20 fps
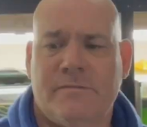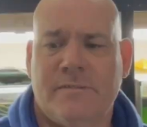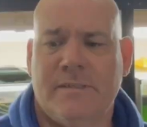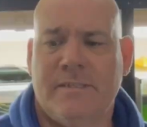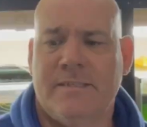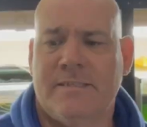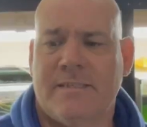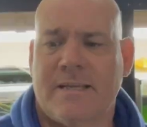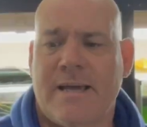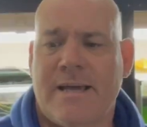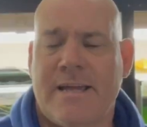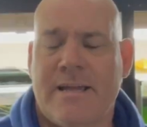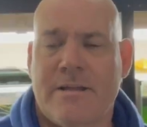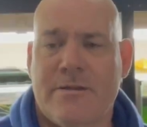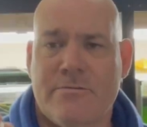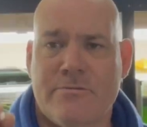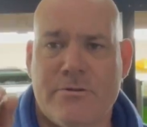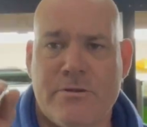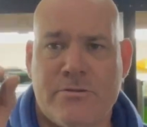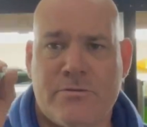a
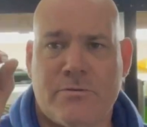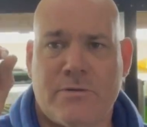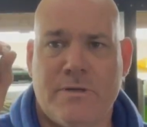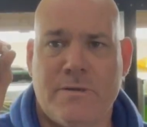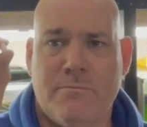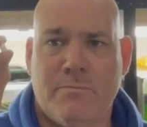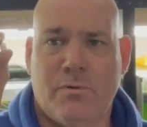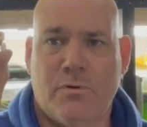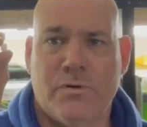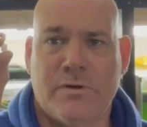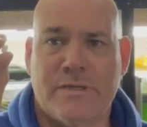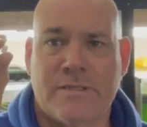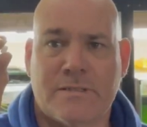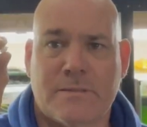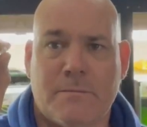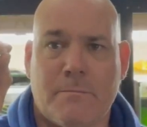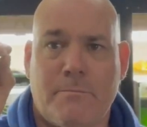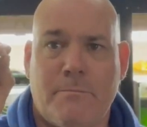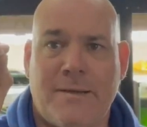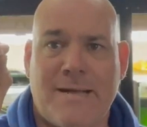neutrally buoyant
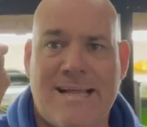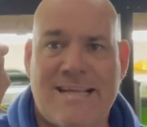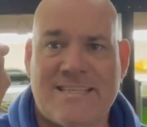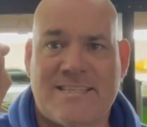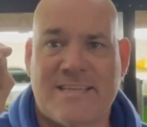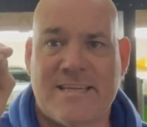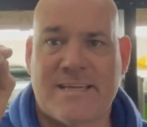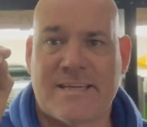plastic